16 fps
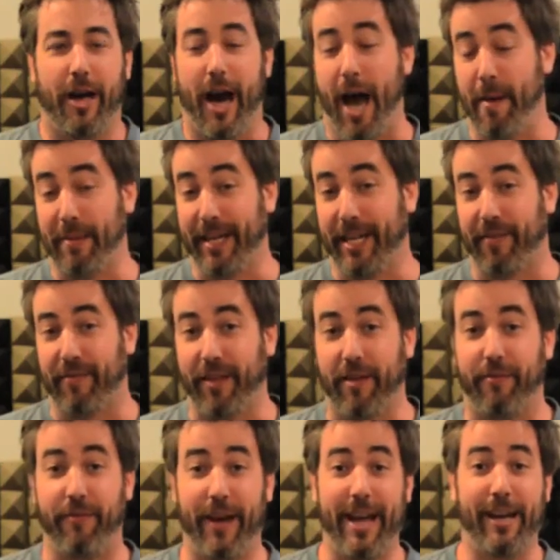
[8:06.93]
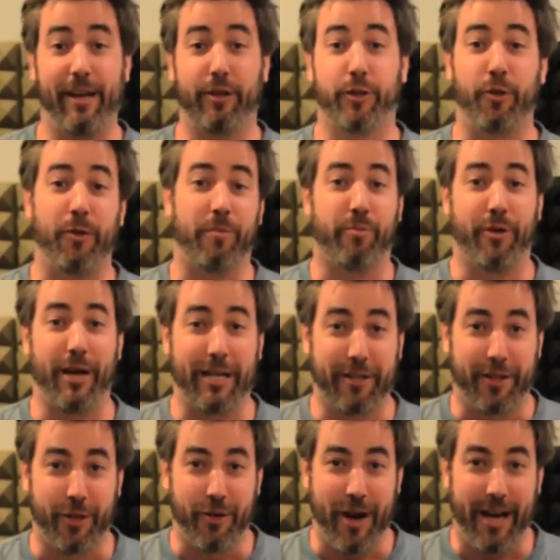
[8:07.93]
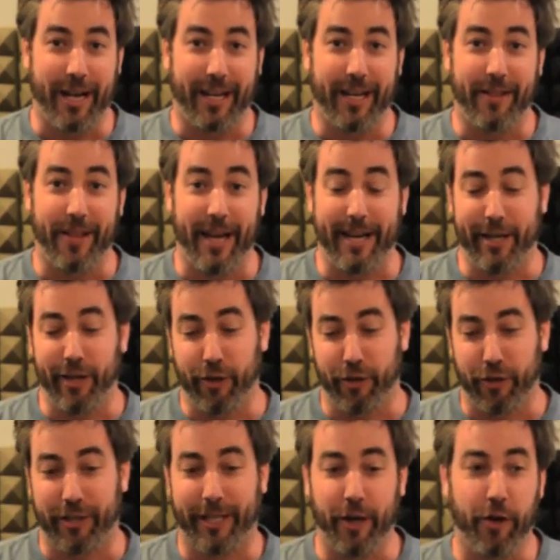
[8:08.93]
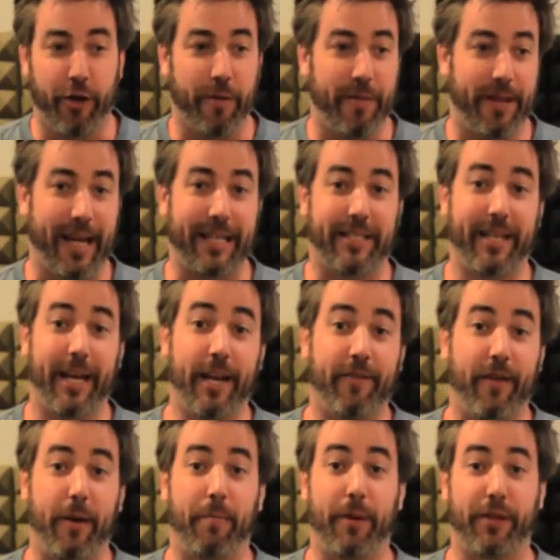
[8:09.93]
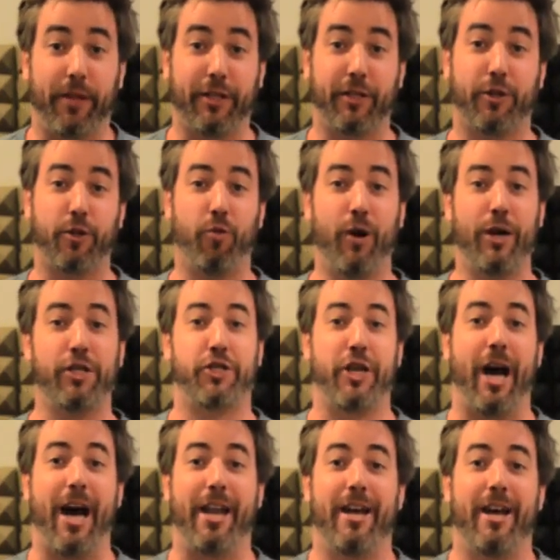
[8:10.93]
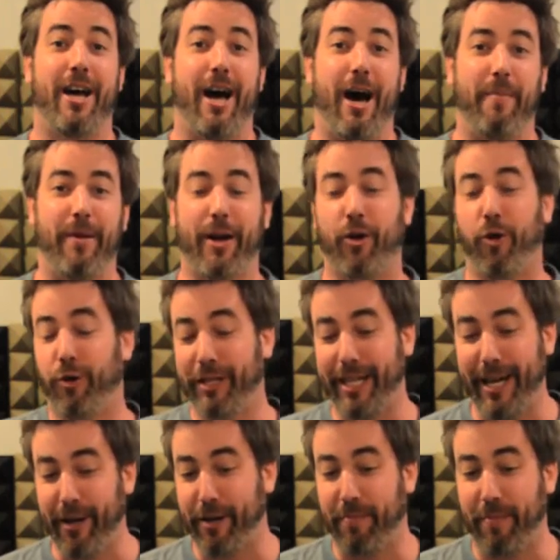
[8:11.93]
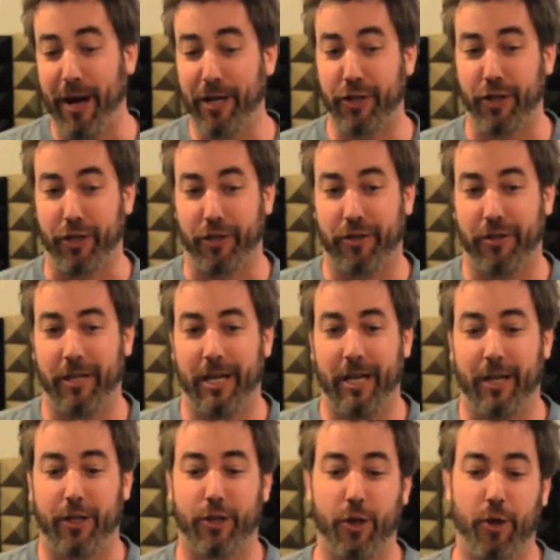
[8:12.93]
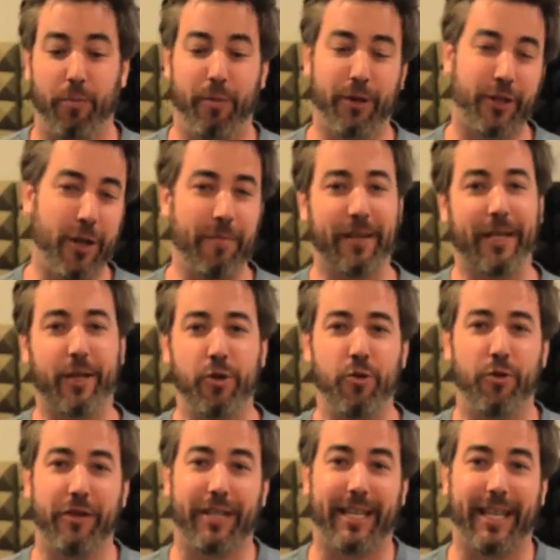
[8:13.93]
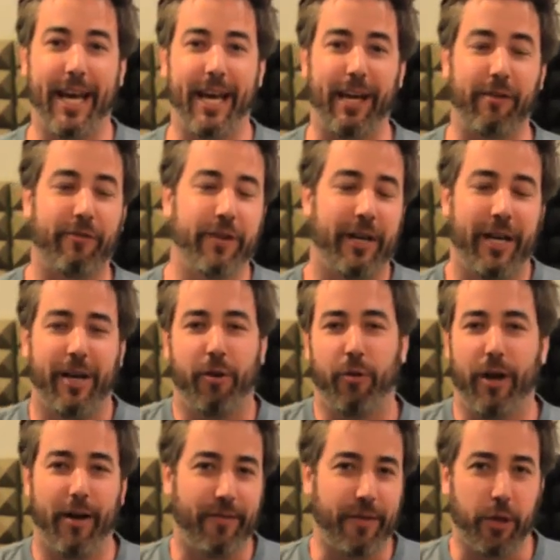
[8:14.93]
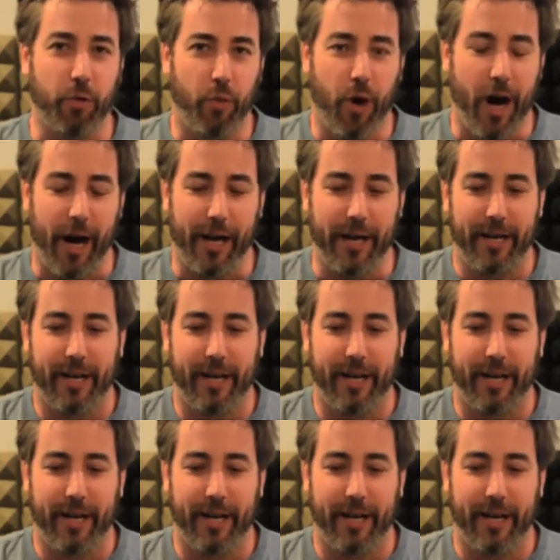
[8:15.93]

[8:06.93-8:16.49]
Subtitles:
If they fail to impress the dragon, then he'll just kill them and that's the end of it. But this is a one-shot. I'm not holding any punches. So put something cool in the cave. Whatever you want.